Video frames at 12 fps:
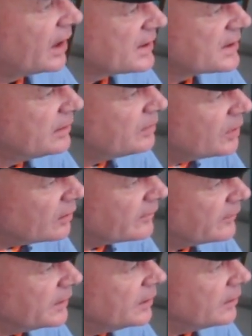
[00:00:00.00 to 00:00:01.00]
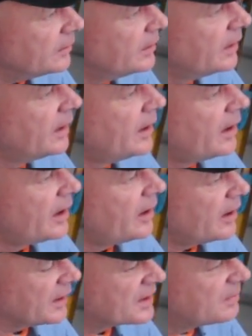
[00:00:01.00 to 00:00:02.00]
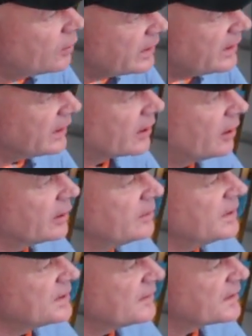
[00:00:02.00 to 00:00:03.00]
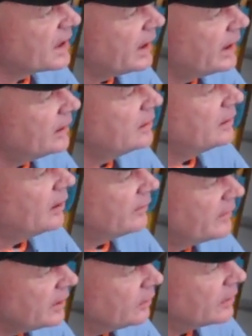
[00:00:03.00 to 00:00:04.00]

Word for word: custom built for you, exploit the economies of scale of the